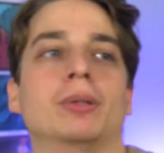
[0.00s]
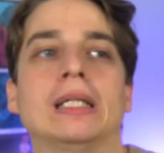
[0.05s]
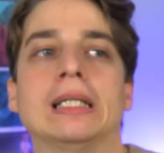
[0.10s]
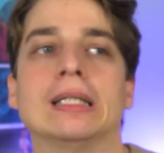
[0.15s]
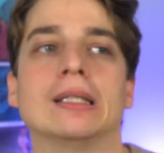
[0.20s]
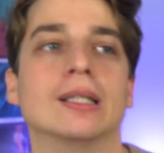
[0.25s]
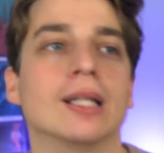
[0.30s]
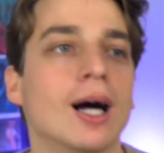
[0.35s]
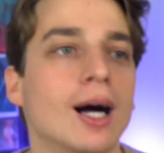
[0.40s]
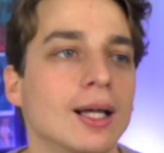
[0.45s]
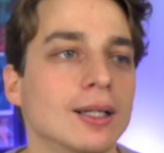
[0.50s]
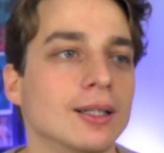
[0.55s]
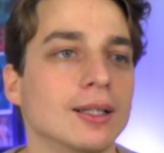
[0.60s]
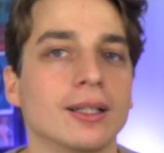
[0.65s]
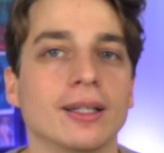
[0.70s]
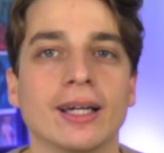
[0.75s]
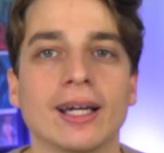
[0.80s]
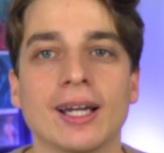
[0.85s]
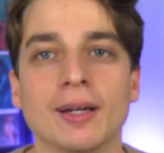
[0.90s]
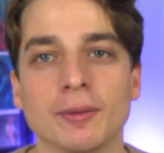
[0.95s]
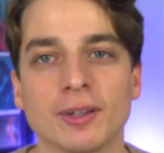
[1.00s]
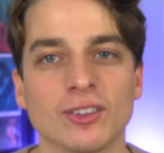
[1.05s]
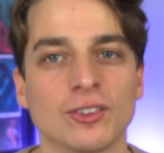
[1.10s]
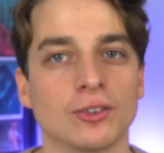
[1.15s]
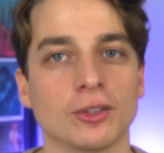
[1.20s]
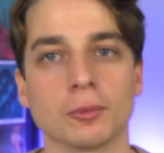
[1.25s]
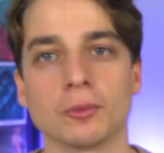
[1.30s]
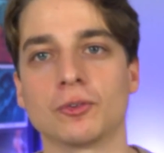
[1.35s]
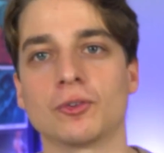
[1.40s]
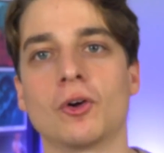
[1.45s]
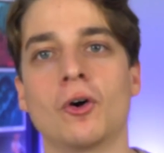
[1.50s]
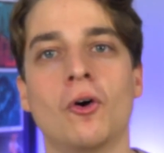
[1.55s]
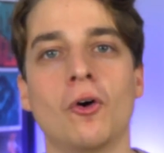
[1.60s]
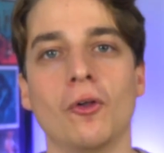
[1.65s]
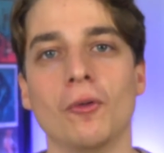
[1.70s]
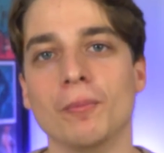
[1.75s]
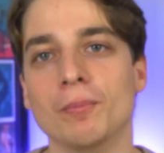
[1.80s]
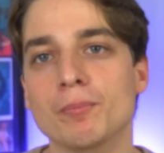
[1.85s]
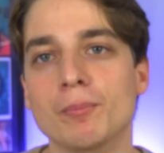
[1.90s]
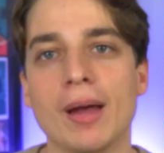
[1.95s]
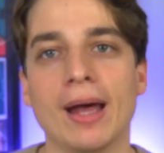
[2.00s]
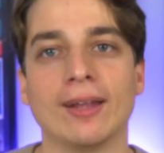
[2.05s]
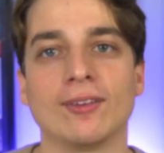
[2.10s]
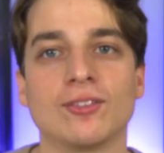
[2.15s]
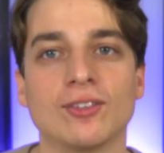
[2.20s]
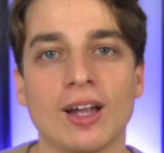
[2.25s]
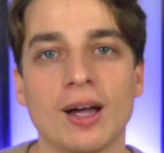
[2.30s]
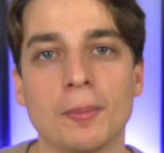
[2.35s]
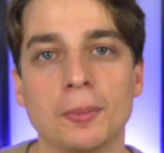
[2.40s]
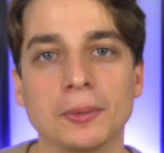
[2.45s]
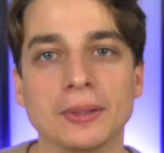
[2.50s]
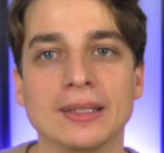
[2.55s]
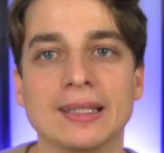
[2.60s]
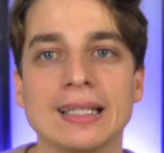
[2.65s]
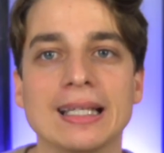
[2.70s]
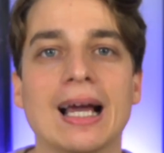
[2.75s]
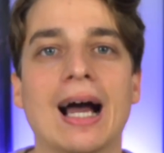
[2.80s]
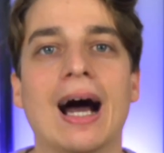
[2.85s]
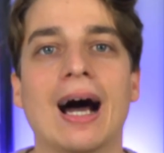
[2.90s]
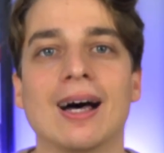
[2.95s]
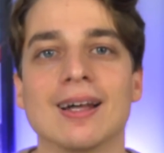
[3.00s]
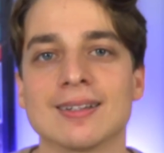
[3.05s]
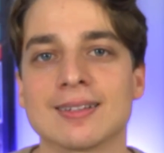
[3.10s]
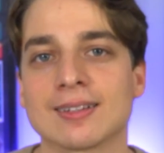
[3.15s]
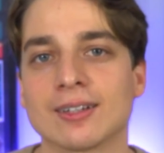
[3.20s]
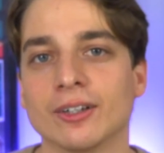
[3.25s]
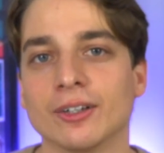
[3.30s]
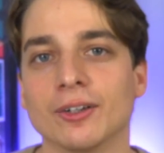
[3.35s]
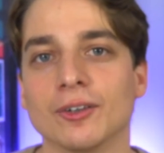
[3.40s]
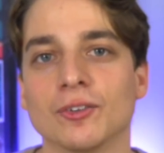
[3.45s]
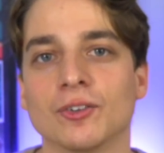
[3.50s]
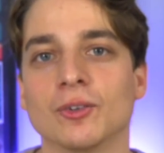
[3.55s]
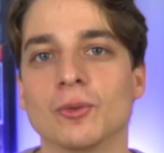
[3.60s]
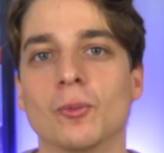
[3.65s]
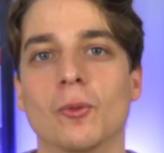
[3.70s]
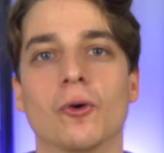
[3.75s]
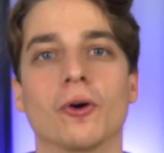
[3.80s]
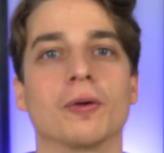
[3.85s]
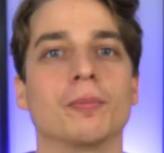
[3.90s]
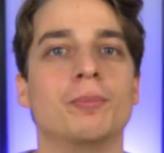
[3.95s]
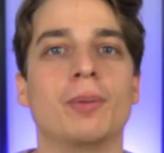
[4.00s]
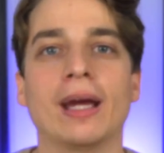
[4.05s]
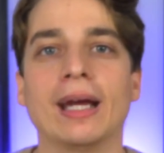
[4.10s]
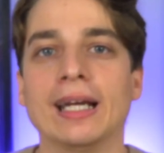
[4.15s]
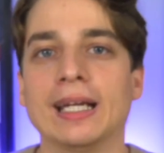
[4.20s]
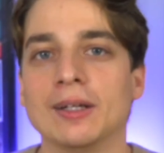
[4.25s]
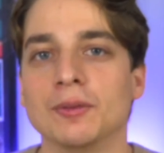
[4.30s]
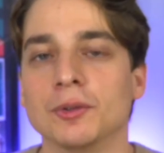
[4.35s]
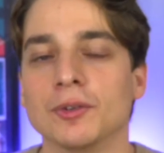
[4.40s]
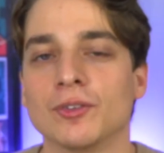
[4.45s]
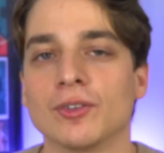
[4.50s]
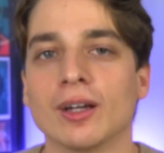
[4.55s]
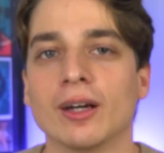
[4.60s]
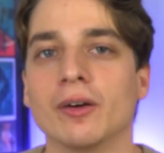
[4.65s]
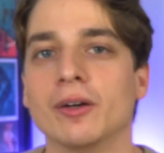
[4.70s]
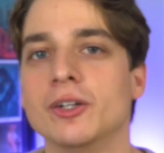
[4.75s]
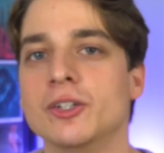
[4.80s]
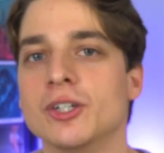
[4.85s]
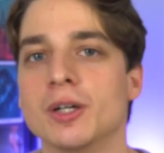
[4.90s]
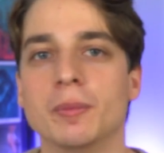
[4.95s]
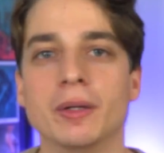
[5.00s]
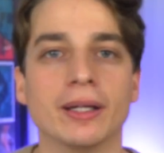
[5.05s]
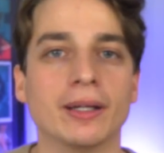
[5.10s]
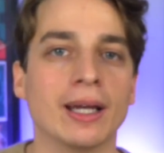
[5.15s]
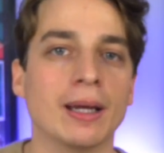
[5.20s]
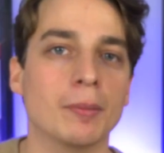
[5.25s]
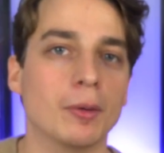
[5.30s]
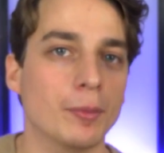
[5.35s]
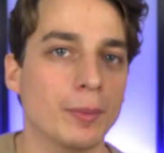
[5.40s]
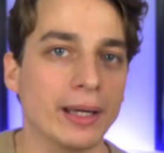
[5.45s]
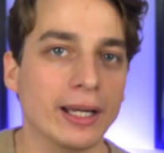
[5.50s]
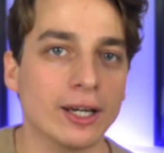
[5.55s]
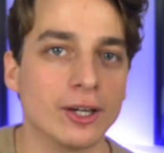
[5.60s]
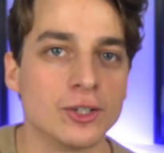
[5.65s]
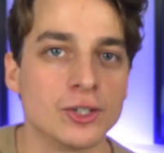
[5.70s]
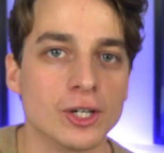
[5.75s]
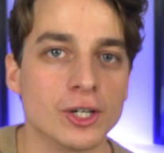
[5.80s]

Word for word: beat La La Land because there was a whole mess up with the Oscars and Warren Beatty was there and Jimmy Kimmel made a